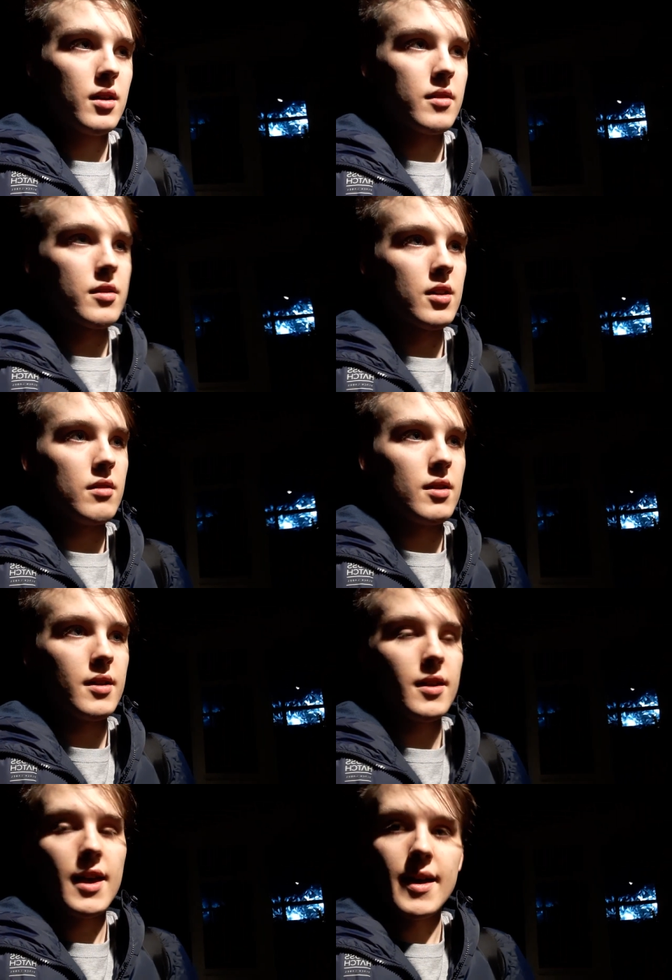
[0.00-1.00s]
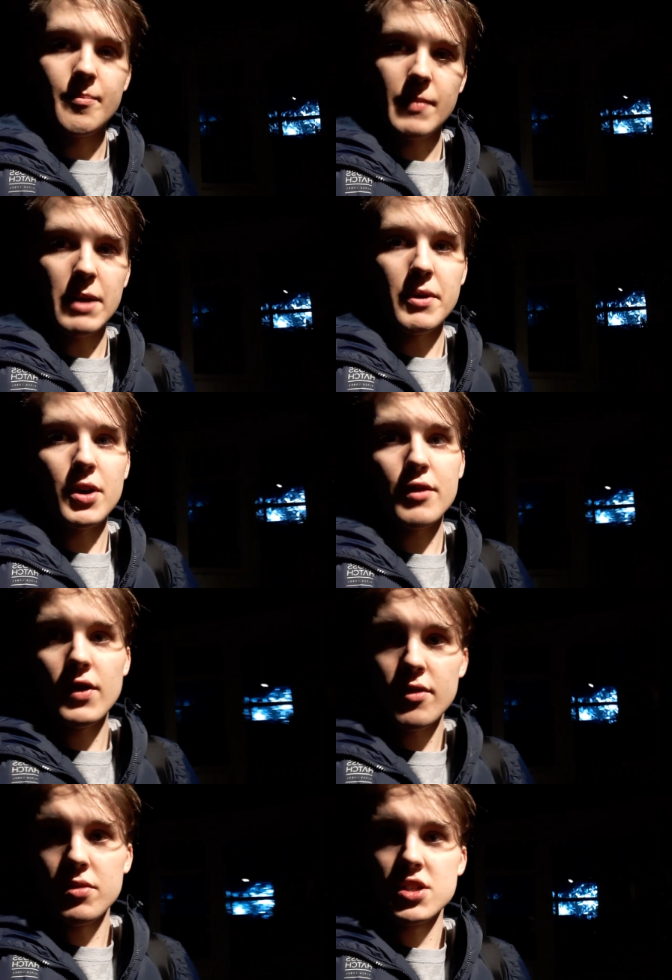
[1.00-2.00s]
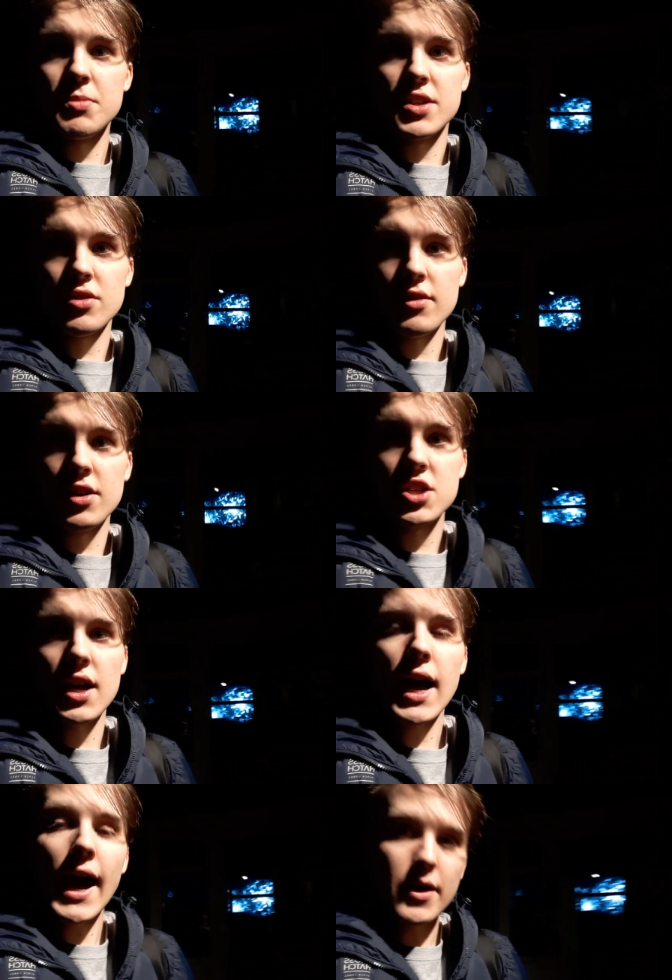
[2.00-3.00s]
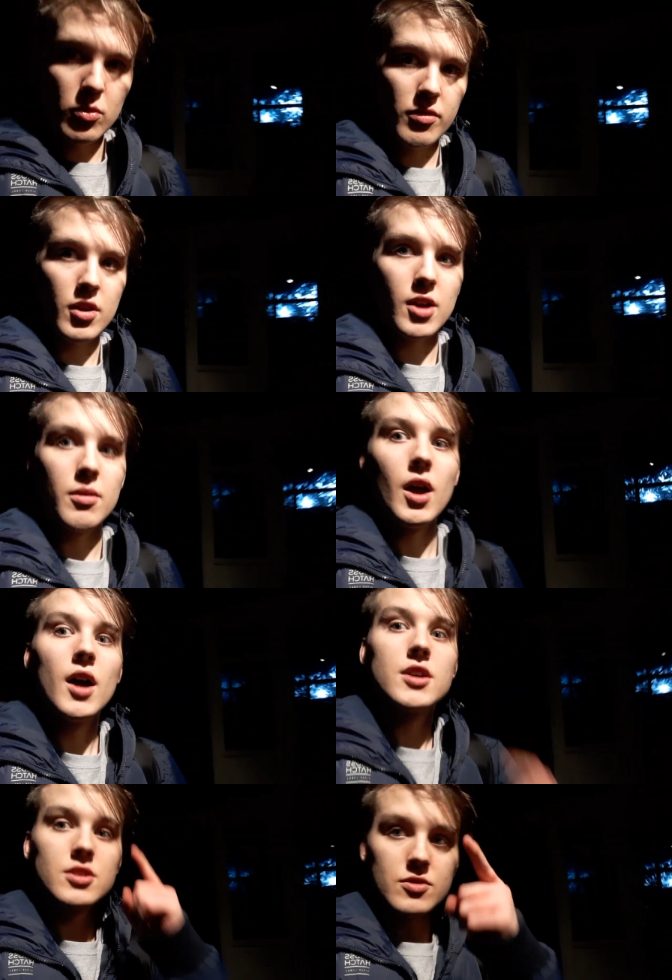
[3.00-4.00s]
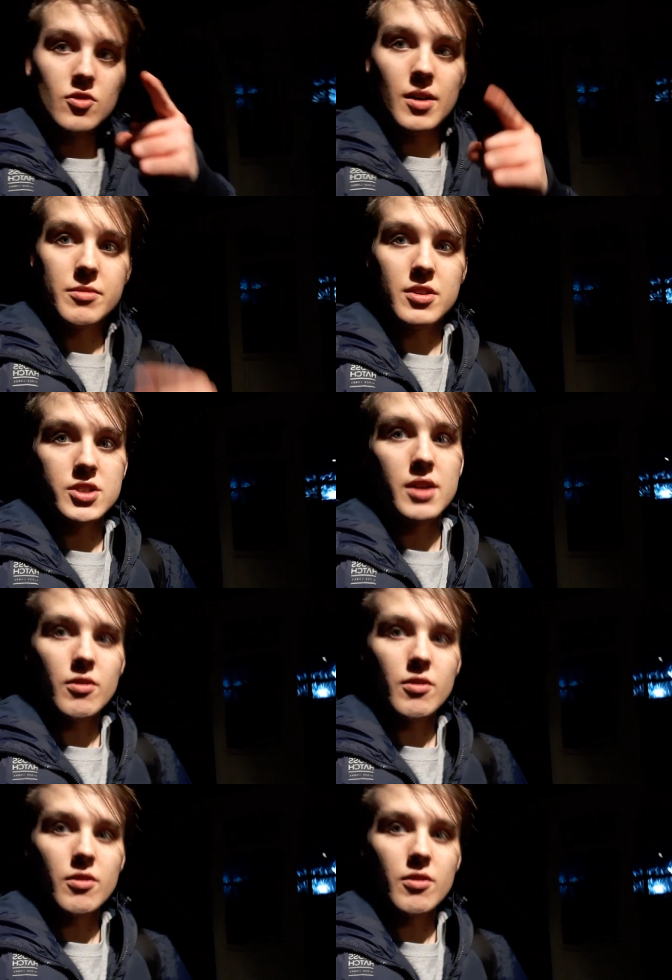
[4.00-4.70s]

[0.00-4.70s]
So uh, yeah, anyway guys, thanks for watching, make sure to like, share and also subscribe to the channel.